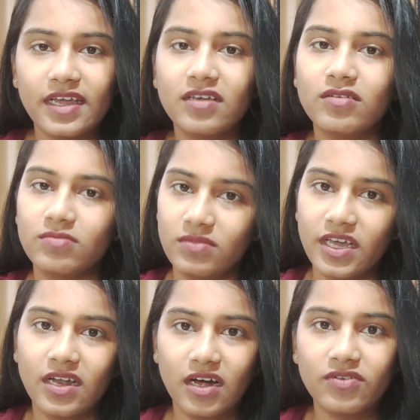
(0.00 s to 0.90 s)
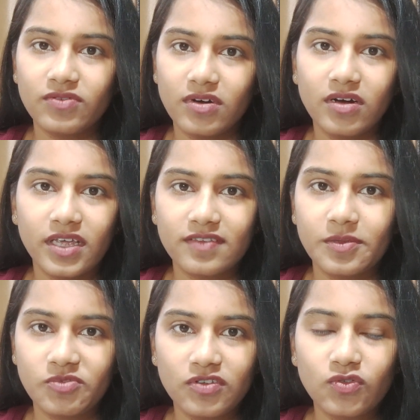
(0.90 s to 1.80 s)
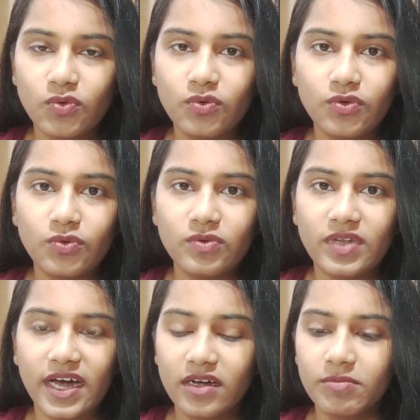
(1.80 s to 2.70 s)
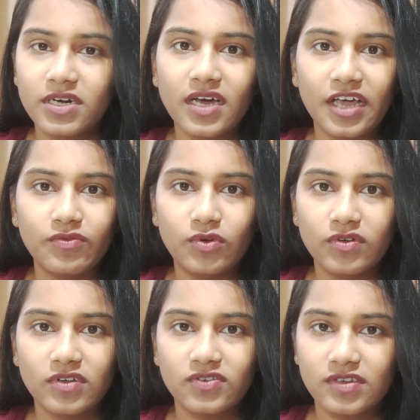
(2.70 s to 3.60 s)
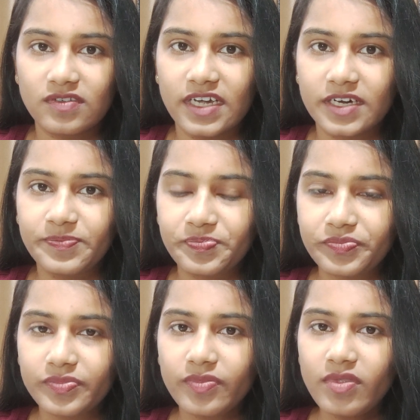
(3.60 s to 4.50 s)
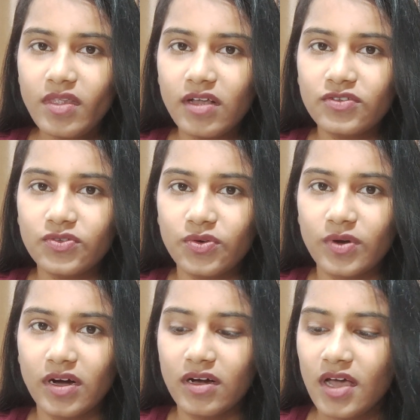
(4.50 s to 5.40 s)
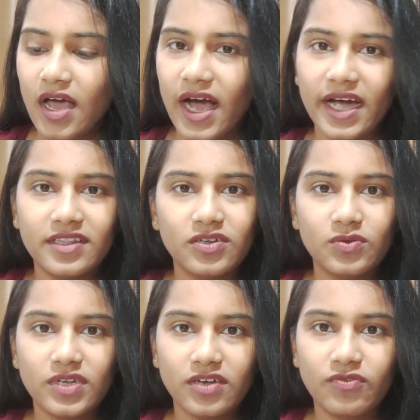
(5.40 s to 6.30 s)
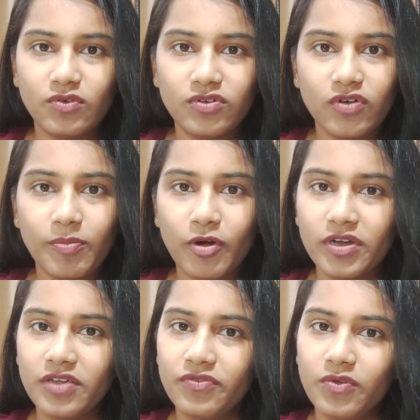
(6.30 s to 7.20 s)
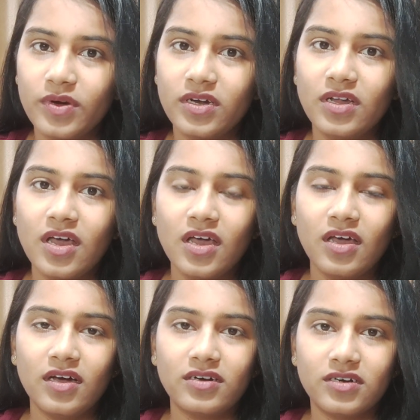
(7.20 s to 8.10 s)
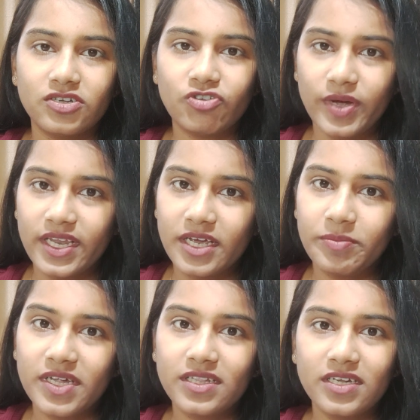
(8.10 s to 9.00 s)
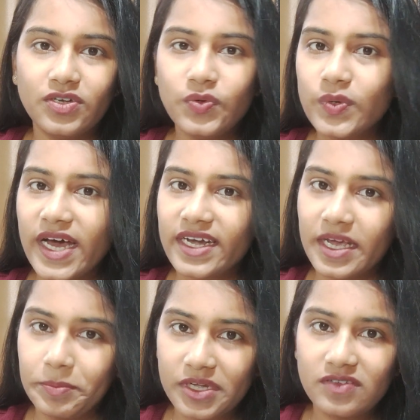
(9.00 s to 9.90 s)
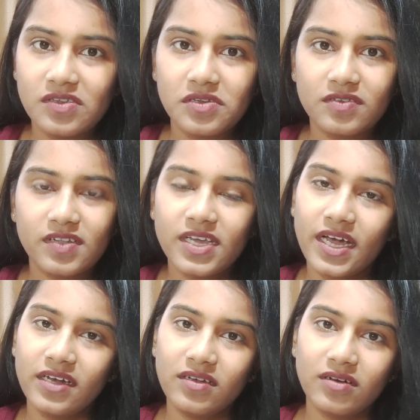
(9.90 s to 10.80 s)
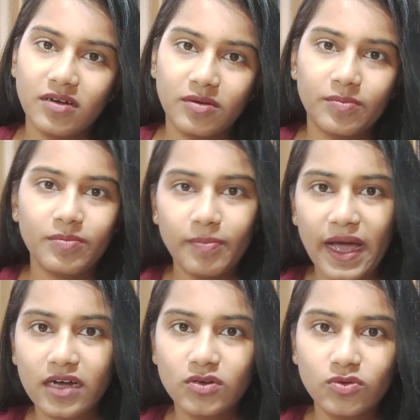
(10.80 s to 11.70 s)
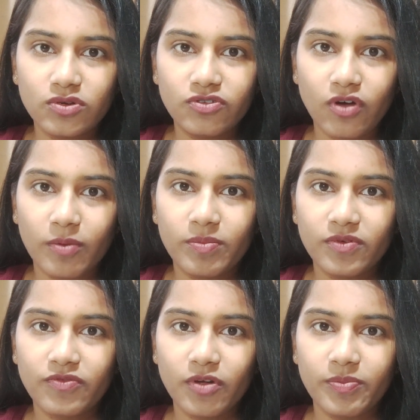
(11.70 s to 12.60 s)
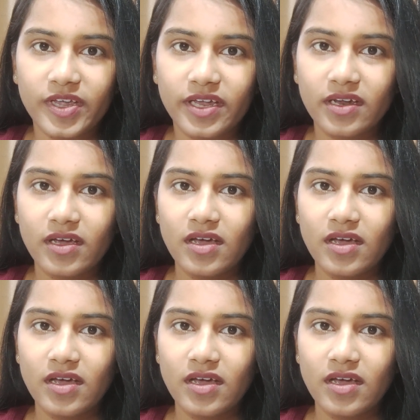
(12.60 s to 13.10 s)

Like there are exceptions who do that, but I won't suggest that. So either you take full drop, or if you are joining MTech, then do that MTech seriously and bag a good job from there.